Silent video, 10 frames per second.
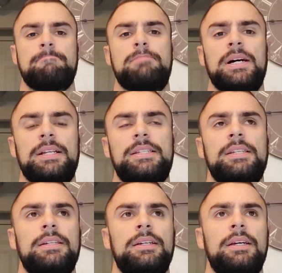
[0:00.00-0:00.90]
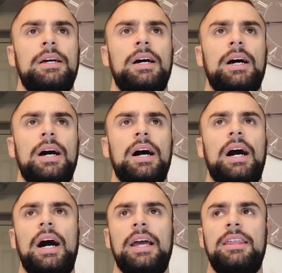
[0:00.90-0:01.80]
But
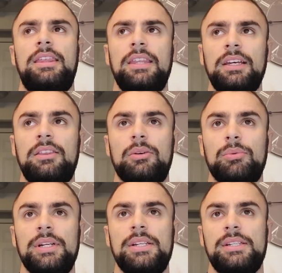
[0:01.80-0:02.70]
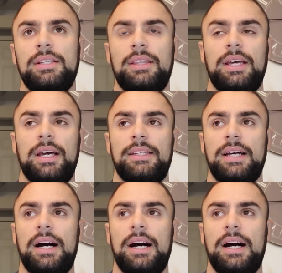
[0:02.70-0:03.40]
I think the reason that